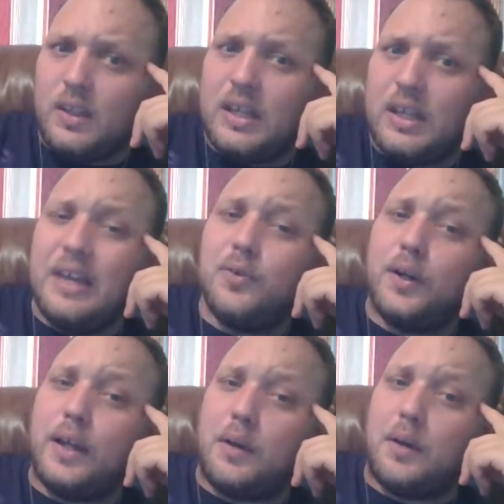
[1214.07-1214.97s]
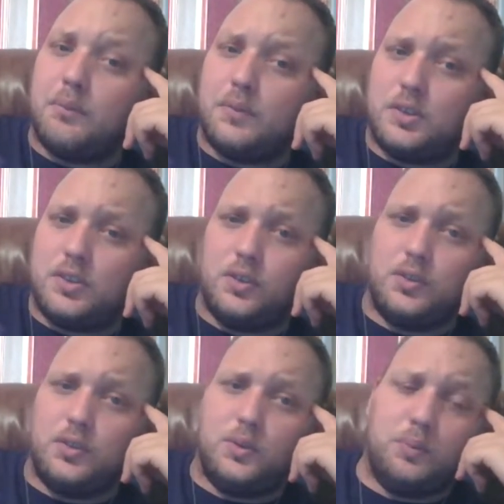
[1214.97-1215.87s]
Android app
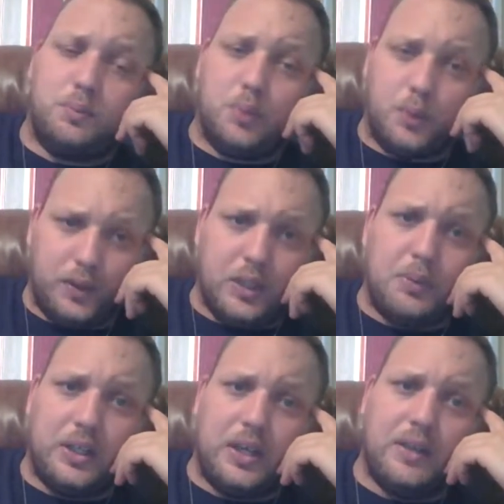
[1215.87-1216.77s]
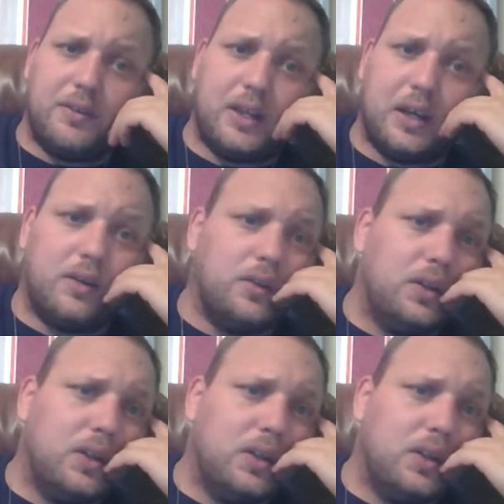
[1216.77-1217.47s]
to pull the APKs down